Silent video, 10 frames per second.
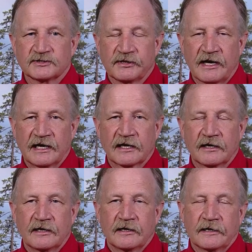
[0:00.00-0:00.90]
like,
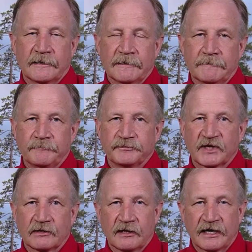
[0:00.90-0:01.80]
um,
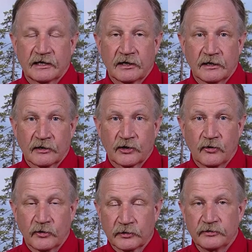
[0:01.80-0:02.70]
like uh,
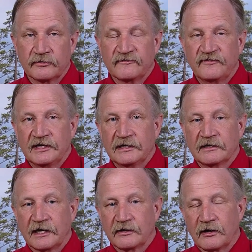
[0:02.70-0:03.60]
corn gluten
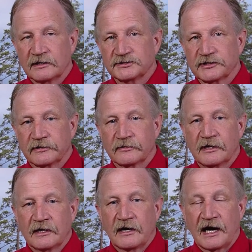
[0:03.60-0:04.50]
feed and also
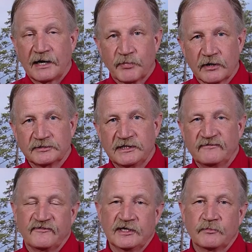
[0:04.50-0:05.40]

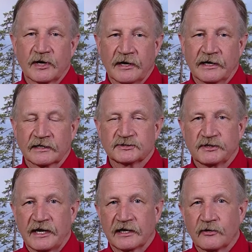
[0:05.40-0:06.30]
high-protein feed products
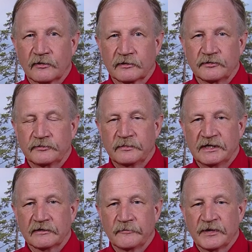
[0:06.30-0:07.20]
like corn gluten
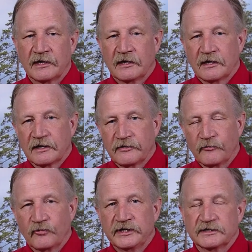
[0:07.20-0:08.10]
meal.
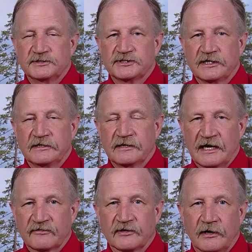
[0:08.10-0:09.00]
We could see the
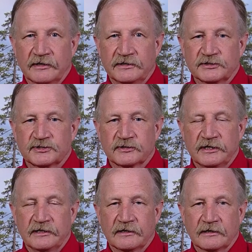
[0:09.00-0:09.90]
ethanol
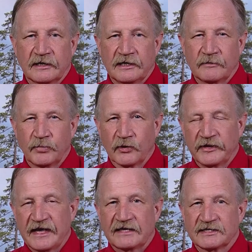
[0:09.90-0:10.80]
industry
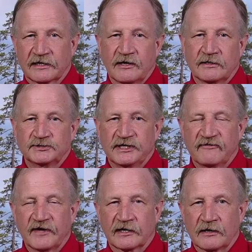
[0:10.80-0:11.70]
employ that technology
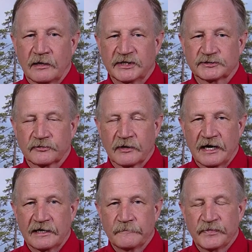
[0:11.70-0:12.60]
if economics are right.